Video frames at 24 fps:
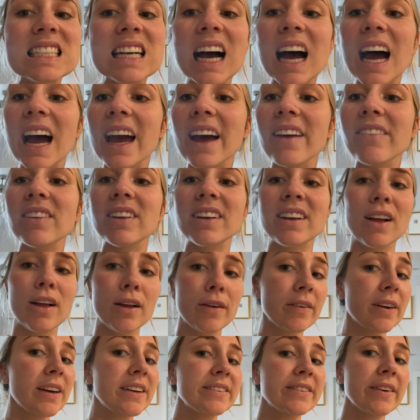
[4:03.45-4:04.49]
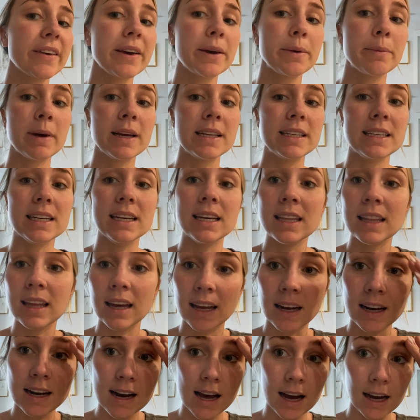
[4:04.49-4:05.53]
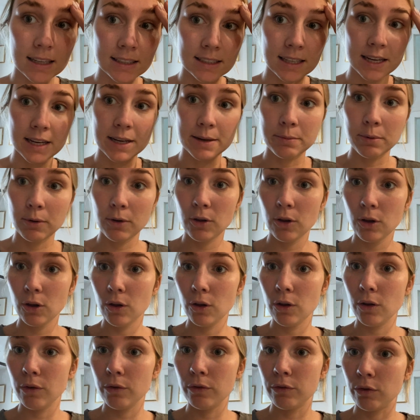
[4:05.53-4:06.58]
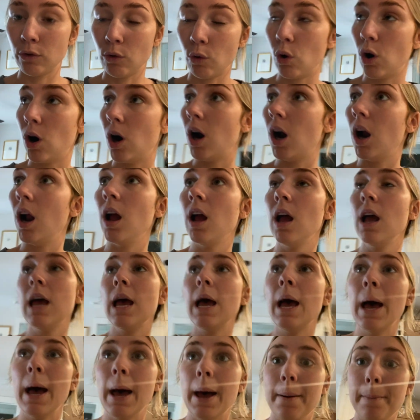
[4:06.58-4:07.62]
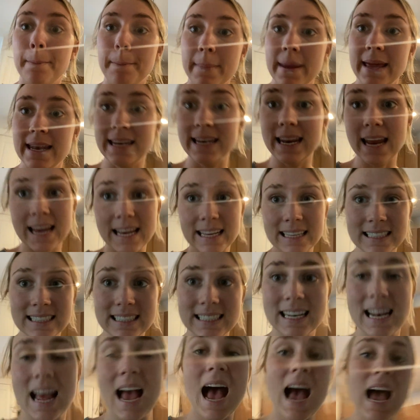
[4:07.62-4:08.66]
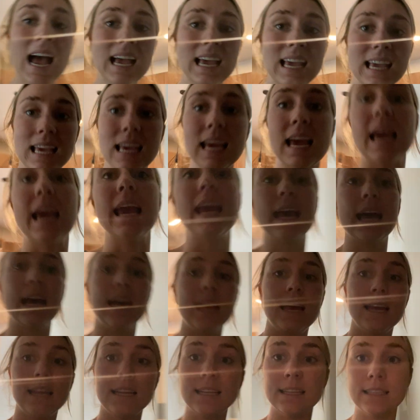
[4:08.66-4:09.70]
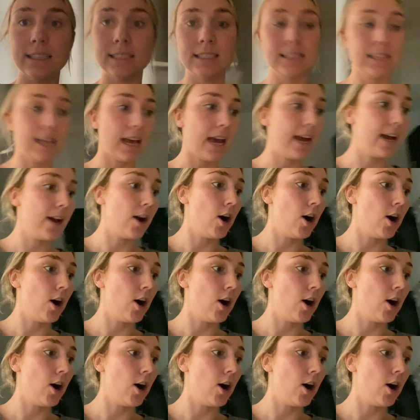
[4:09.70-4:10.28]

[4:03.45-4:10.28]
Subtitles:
I have to tell if I was filling in my teeth. I had an acai bowl for a midday snack, and I